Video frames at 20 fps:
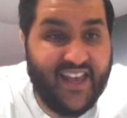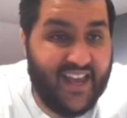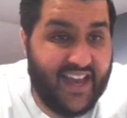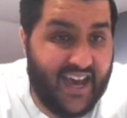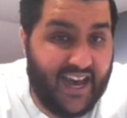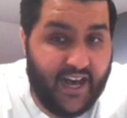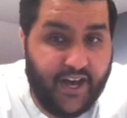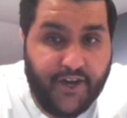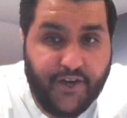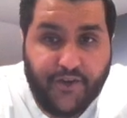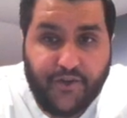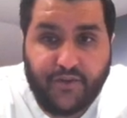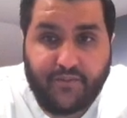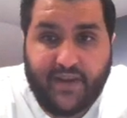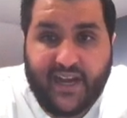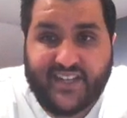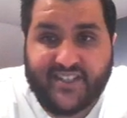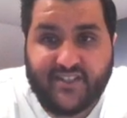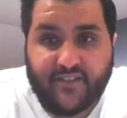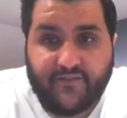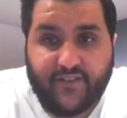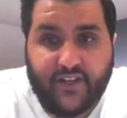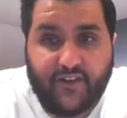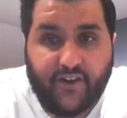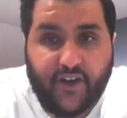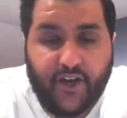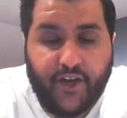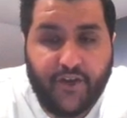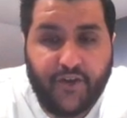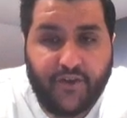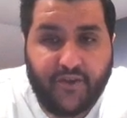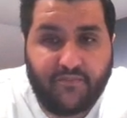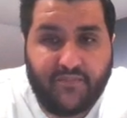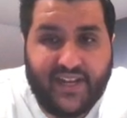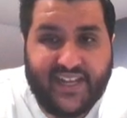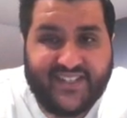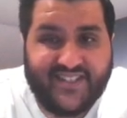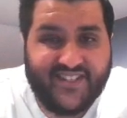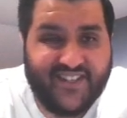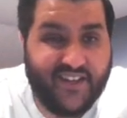at home, Aston Villa at home,
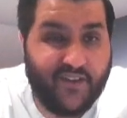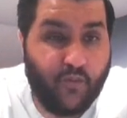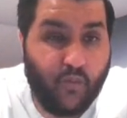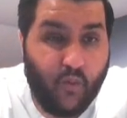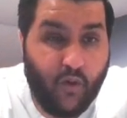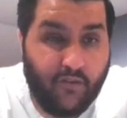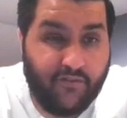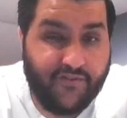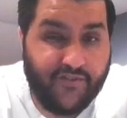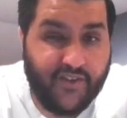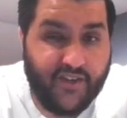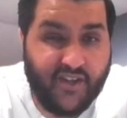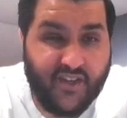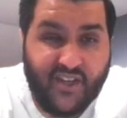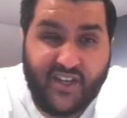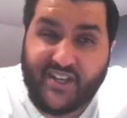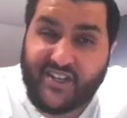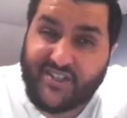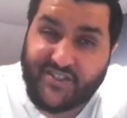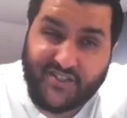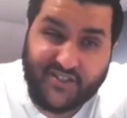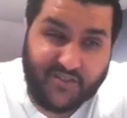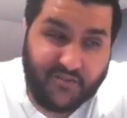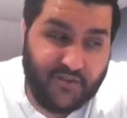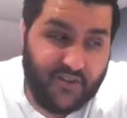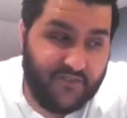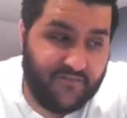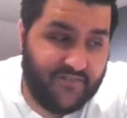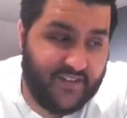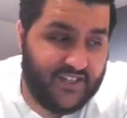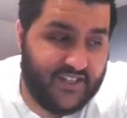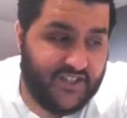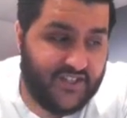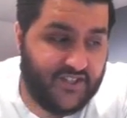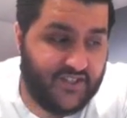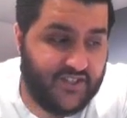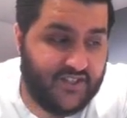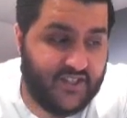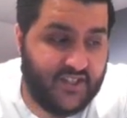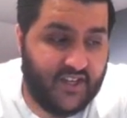Leicester and Watford. So some good
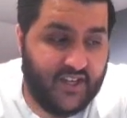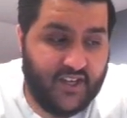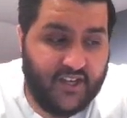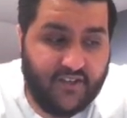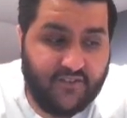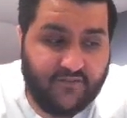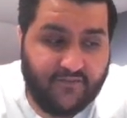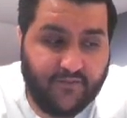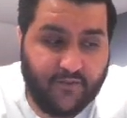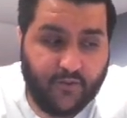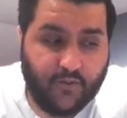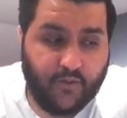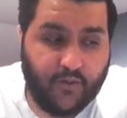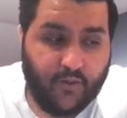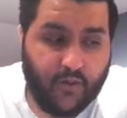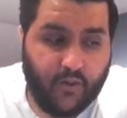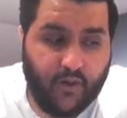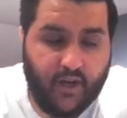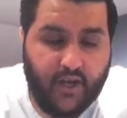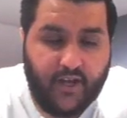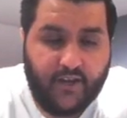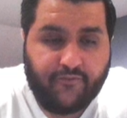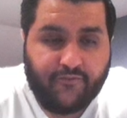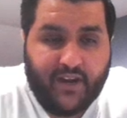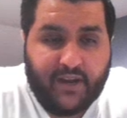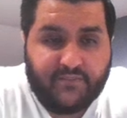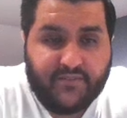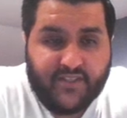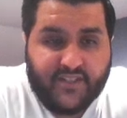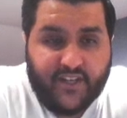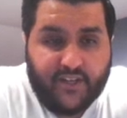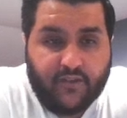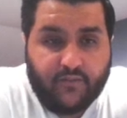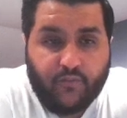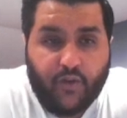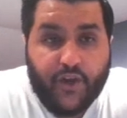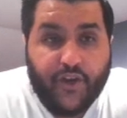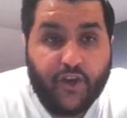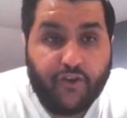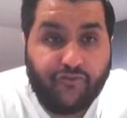fixtures for Ramsdale.
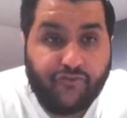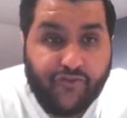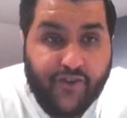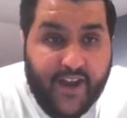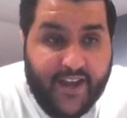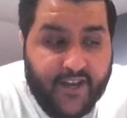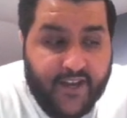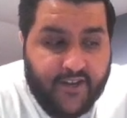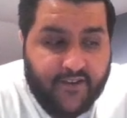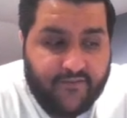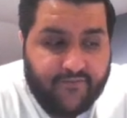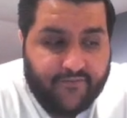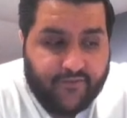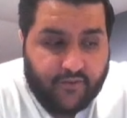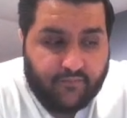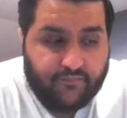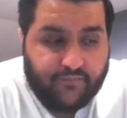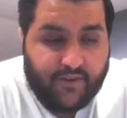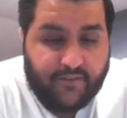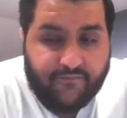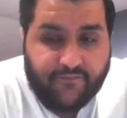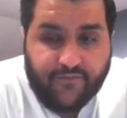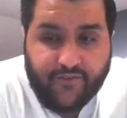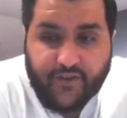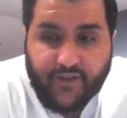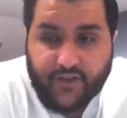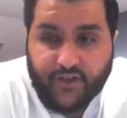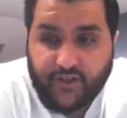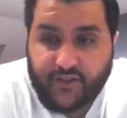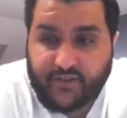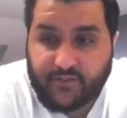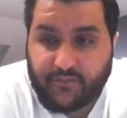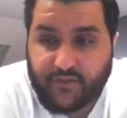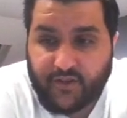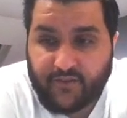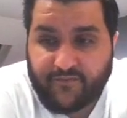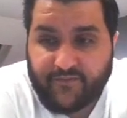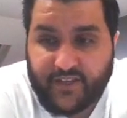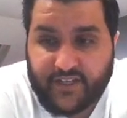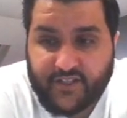Why not Raya from Brentford? Got some
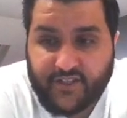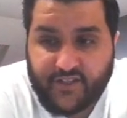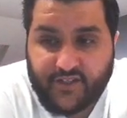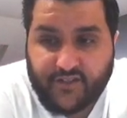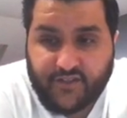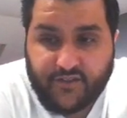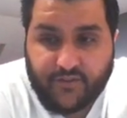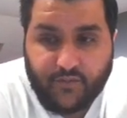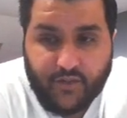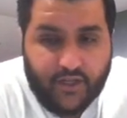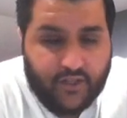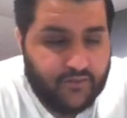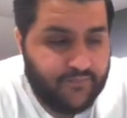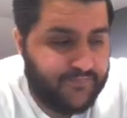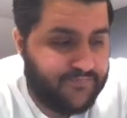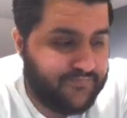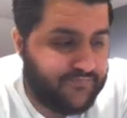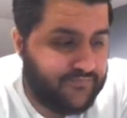good fixtures as well.